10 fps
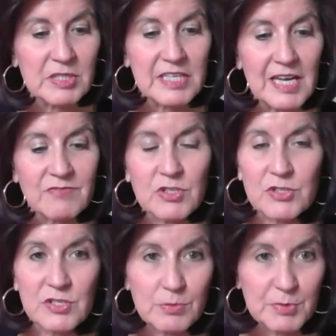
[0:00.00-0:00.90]
typically
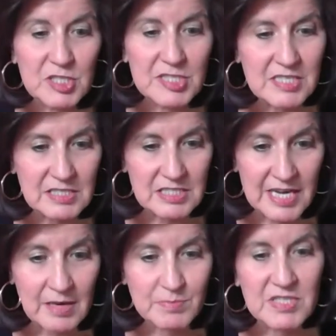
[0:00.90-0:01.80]
after numerous
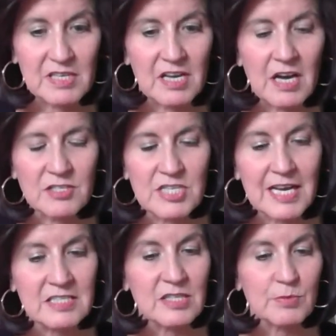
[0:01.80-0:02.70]
attempts at
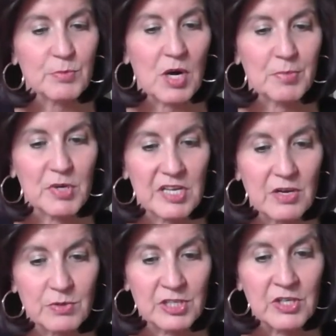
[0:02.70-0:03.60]
contacting the
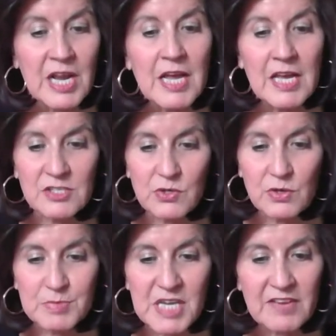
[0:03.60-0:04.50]
property owner
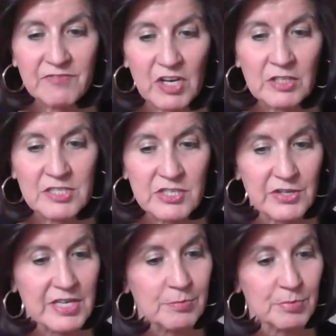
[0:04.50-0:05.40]
to obtain
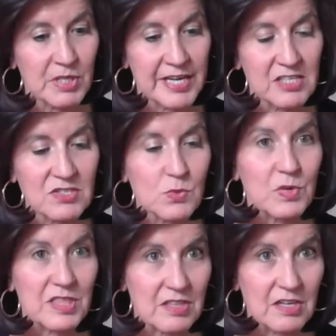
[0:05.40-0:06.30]
voluntary
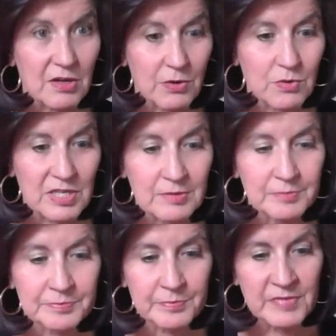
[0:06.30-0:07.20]
compliance with the
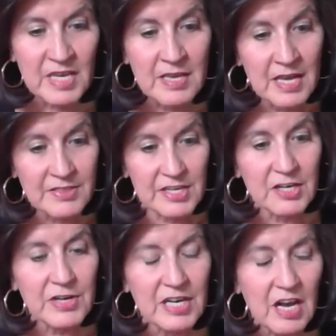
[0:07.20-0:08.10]
code. The
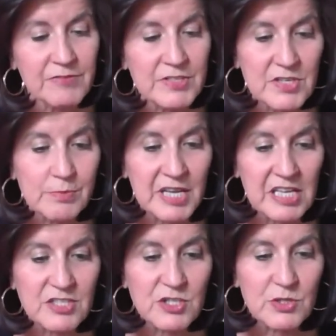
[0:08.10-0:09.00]
hearing officer
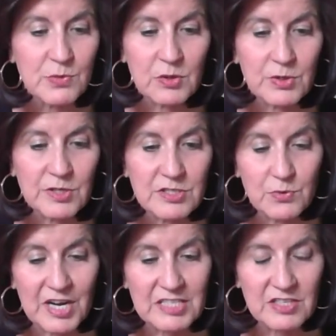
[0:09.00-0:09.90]
may issue an order
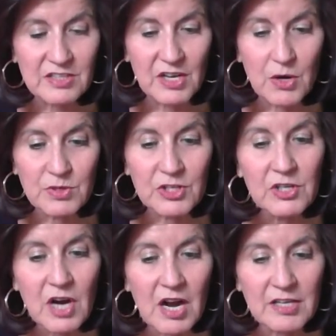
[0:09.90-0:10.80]
directing the
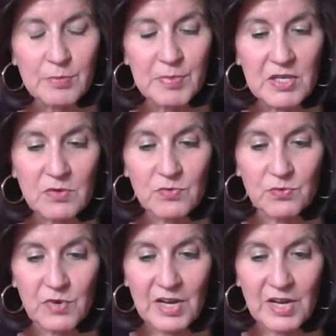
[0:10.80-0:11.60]
owner, occupant,